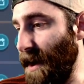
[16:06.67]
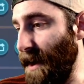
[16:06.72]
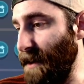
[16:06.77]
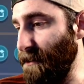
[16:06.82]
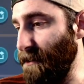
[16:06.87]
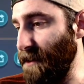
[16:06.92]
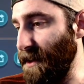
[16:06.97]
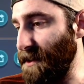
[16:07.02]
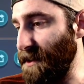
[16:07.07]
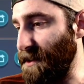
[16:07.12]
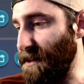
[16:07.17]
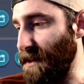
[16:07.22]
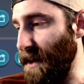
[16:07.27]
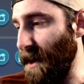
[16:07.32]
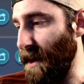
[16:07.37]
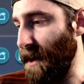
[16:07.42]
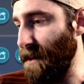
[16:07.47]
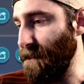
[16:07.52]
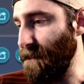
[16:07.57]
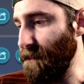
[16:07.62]
here it is
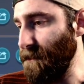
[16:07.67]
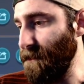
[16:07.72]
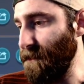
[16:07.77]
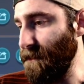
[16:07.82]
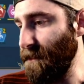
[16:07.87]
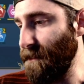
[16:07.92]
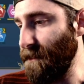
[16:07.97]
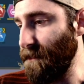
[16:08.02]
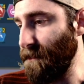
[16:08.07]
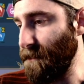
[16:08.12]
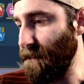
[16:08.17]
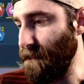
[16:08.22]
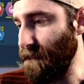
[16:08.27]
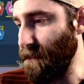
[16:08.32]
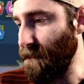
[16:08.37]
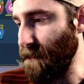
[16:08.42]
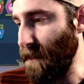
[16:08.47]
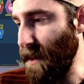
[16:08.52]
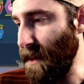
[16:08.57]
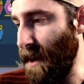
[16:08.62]
here.
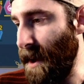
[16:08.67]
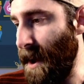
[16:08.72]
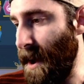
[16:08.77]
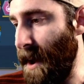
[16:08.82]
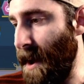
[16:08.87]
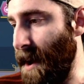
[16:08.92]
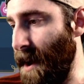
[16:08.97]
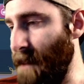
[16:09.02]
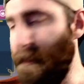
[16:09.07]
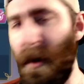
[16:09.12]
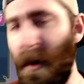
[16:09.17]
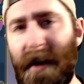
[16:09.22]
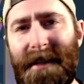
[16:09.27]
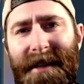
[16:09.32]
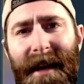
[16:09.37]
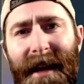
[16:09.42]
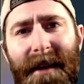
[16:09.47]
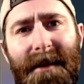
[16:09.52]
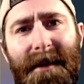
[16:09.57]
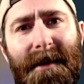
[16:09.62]

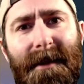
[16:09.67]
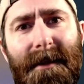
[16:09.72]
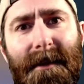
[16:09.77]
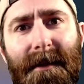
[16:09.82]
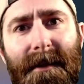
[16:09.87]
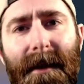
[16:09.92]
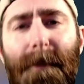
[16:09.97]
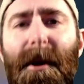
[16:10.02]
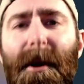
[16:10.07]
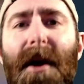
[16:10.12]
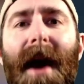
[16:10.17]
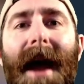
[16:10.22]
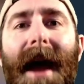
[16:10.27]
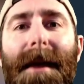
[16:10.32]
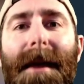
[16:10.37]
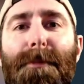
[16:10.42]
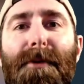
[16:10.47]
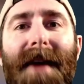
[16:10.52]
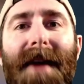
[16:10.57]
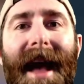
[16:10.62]
Moises? Let me know how
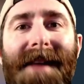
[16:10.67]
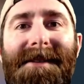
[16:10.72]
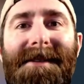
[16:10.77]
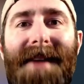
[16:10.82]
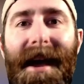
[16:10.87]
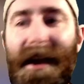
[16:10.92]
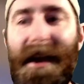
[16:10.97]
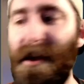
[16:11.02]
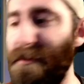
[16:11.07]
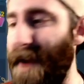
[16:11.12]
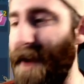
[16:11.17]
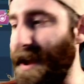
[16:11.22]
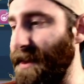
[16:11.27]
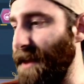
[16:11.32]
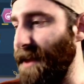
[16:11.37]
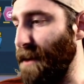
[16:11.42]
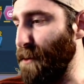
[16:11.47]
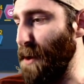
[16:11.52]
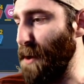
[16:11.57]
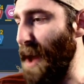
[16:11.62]
to pronounce that
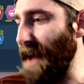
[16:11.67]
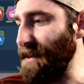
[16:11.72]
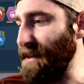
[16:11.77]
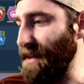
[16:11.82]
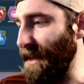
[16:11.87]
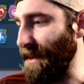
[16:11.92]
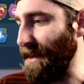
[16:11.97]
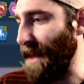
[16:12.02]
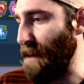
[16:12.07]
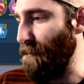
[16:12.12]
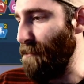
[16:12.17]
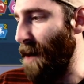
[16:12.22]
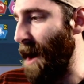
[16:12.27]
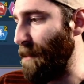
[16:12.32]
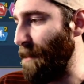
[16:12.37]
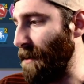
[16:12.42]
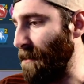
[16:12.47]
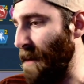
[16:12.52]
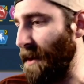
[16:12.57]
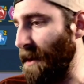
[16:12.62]
correctly. I would like to get that
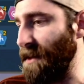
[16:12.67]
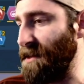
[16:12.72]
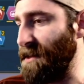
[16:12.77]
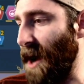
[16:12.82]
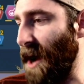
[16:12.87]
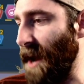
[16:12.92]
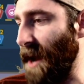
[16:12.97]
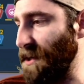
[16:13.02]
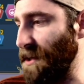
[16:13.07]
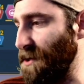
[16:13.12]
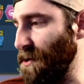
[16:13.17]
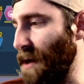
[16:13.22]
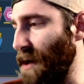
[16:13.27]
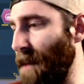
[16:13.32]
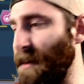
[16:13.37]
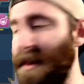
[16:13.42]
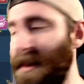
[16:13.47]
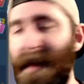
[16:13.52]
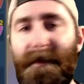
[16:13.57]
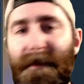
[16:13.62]
right, but I'm not entirely sure.
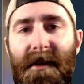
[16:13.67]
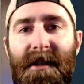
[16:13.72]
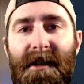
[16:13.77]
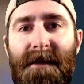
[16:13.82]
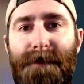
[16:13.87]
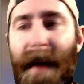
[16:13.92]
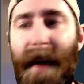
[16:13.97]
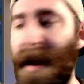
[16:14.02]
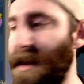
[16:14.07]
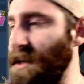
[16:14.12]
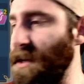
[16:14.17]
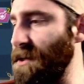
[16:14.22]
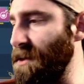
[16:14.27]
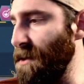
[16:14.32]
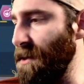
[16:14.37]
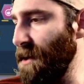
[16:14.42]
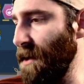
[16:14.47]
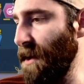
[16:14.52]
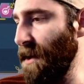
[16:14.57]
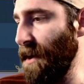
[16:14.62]
I believe it's
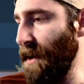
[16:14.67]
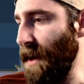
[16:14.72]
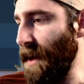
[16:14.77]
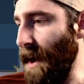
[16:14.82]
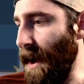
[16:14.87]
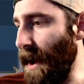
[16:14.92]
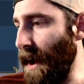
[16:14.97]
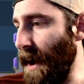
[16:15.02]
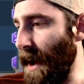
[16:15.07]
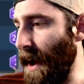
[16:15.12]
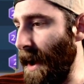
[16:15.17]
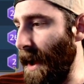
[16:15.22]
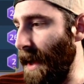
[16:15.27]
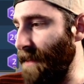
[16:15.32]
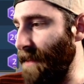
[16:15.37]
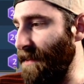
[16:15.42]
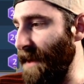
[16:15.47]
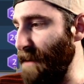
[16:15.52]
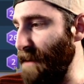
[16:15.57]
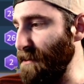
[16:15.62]
Spanish.
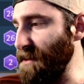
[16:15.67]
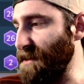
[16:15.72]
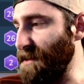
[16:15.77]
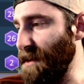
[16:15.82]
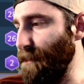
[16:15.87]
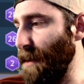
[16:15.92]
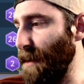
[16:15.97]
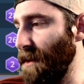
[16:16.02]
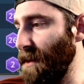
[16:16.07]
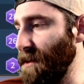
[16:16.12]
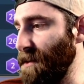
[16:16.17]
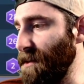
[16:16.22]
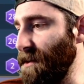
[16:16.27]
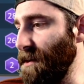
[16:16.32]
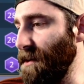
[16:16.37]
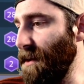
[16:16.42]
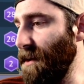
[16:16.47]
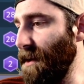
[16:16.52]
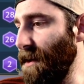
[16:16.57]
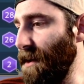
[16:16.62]
There is the build.